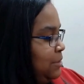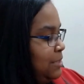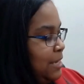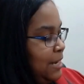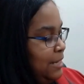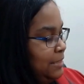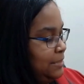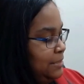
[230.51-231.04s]

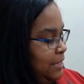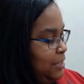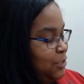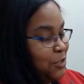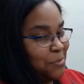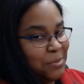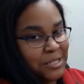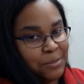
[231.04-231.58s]
said his
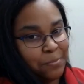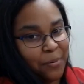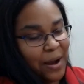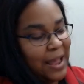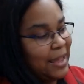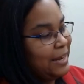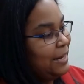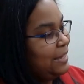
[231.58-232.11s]
teacher, Miss
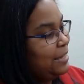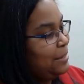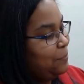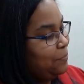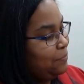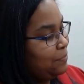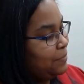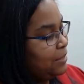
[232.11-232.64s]
Bradley.
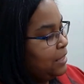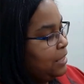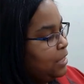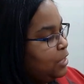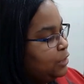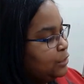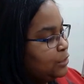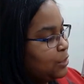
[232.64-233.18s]

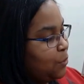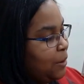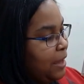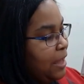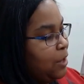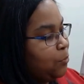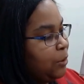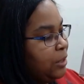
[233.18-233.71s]
So
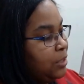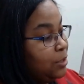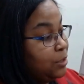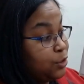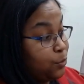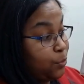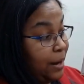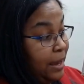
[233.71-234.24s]
Henry
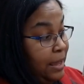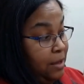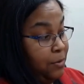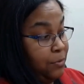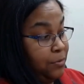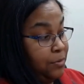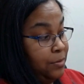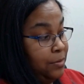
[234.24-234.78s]
looked around.